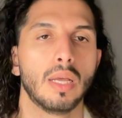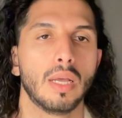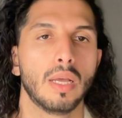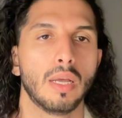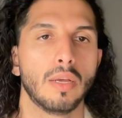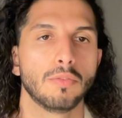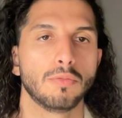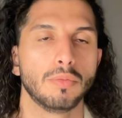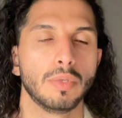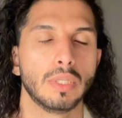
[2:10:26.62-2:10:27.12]

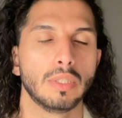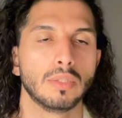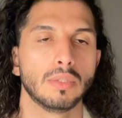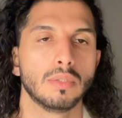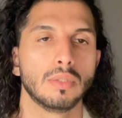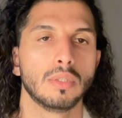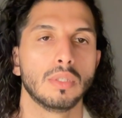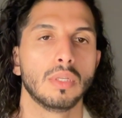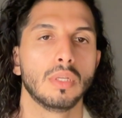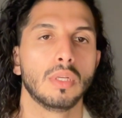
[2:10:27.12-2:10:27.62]
have been
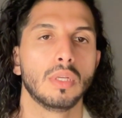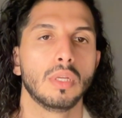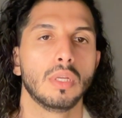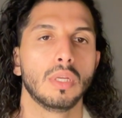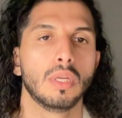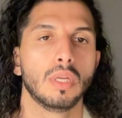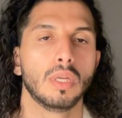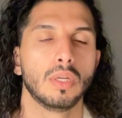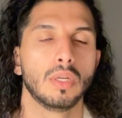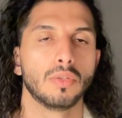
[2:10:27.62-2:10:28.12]

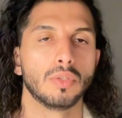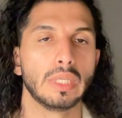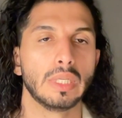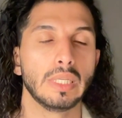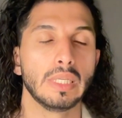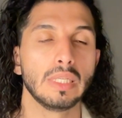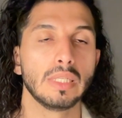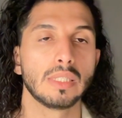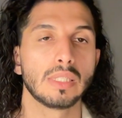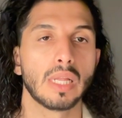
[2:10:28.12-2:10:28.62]

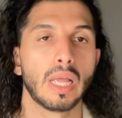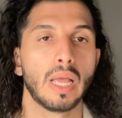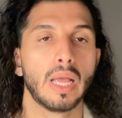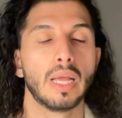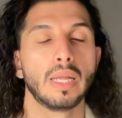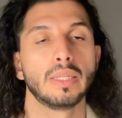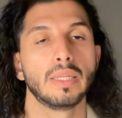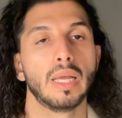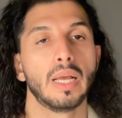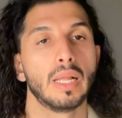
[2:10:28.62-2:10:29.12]
released
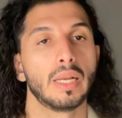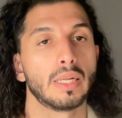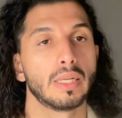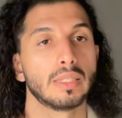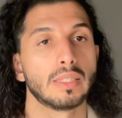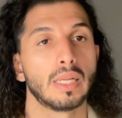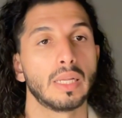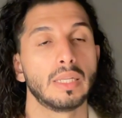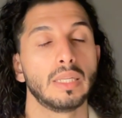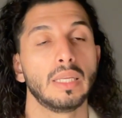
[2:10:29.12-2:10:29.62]
and the halqahs
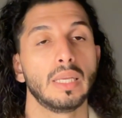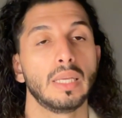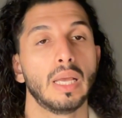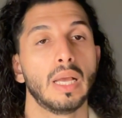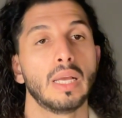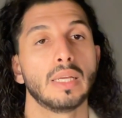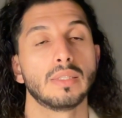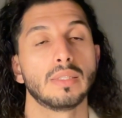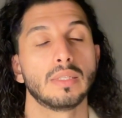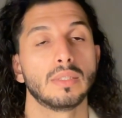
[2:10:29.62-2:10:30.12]
that he
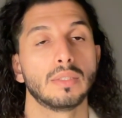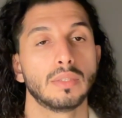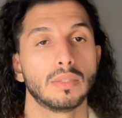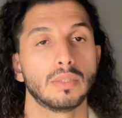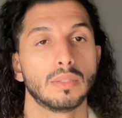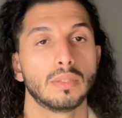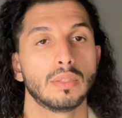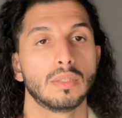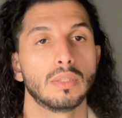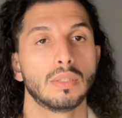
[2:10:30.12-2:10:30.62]
hasn't
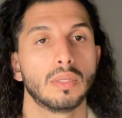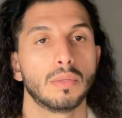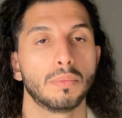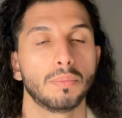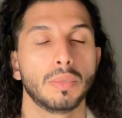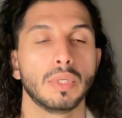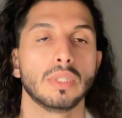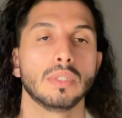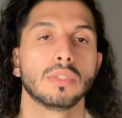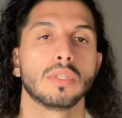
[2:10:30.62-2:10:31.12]

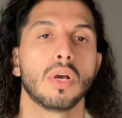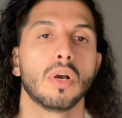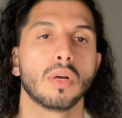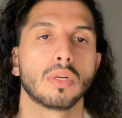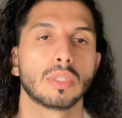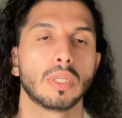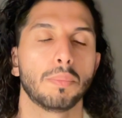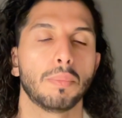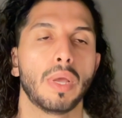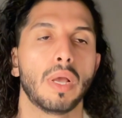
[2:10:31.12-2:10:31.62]
been talked
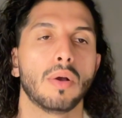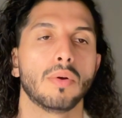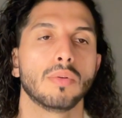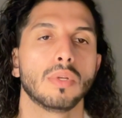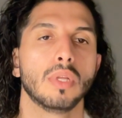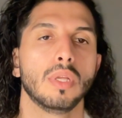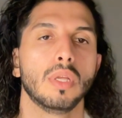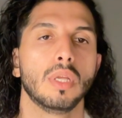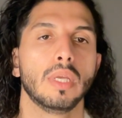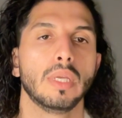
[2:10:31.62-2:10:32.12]
about
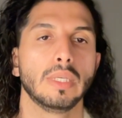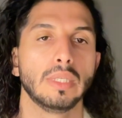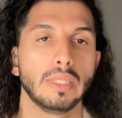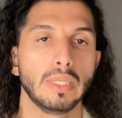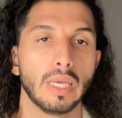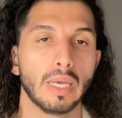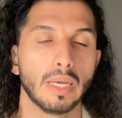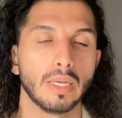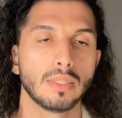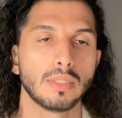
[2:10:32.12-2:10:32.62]

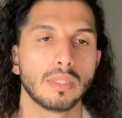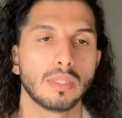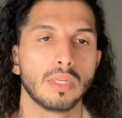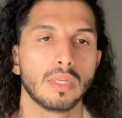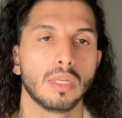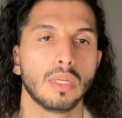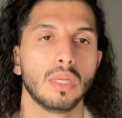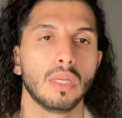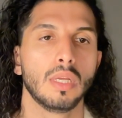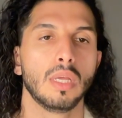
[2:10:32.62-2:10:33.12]
yet,
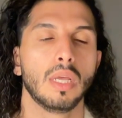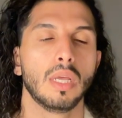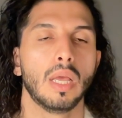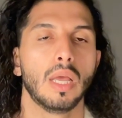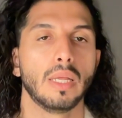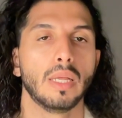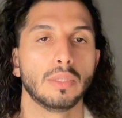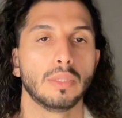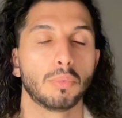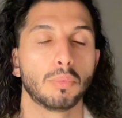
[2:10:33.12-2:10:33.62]

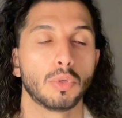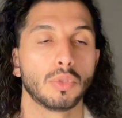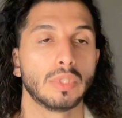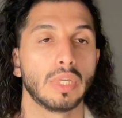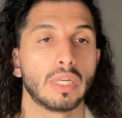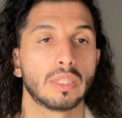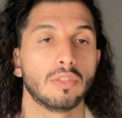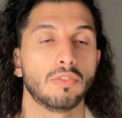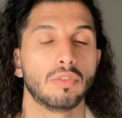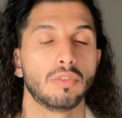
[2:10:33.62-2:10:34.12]
and the
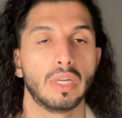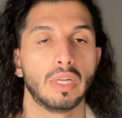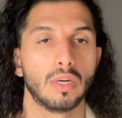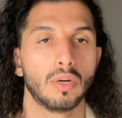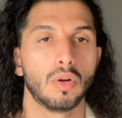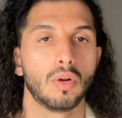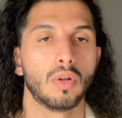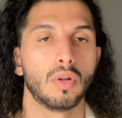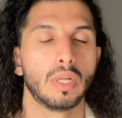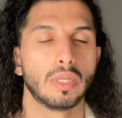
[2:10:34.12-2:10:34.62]
protective layer
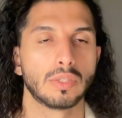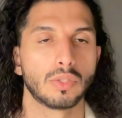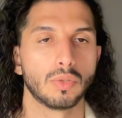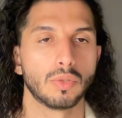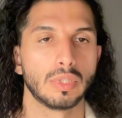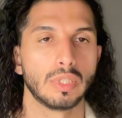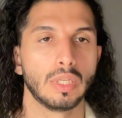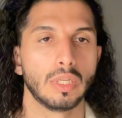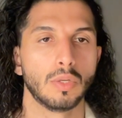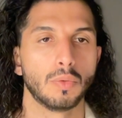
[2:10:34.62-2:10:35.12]
all
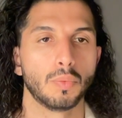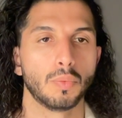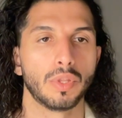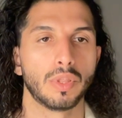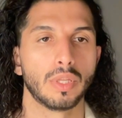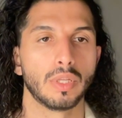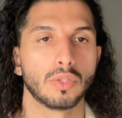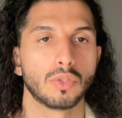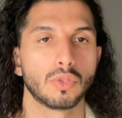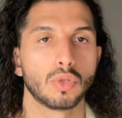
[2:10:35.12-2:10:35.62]
associated with
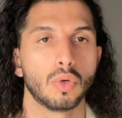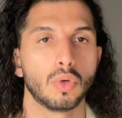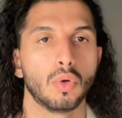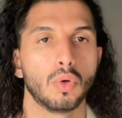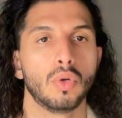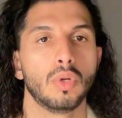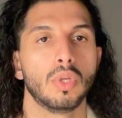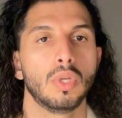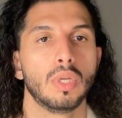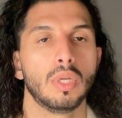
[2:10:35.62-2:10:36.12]
it.
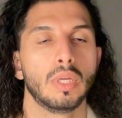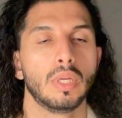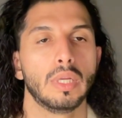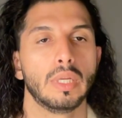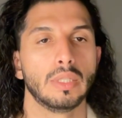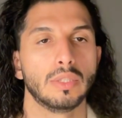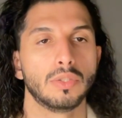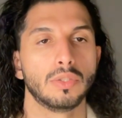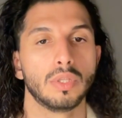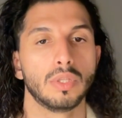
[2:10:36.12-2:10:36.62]
So
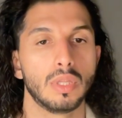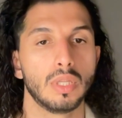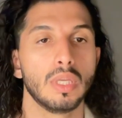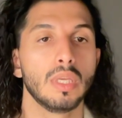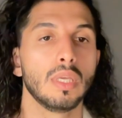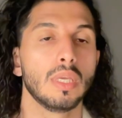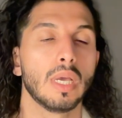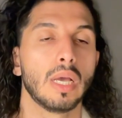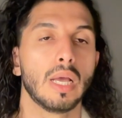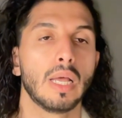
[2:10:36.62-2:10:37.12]
it's
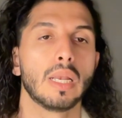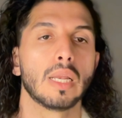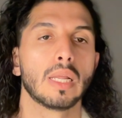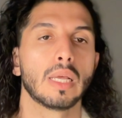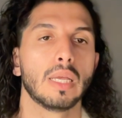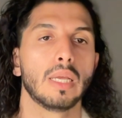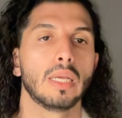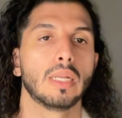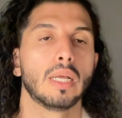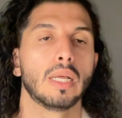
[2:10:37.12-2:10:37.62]
the
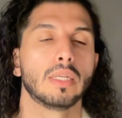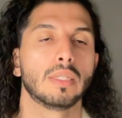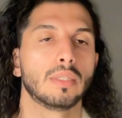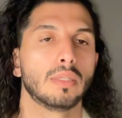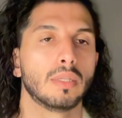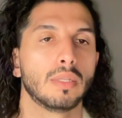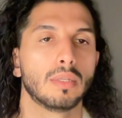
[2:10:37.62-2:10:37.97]
halqah that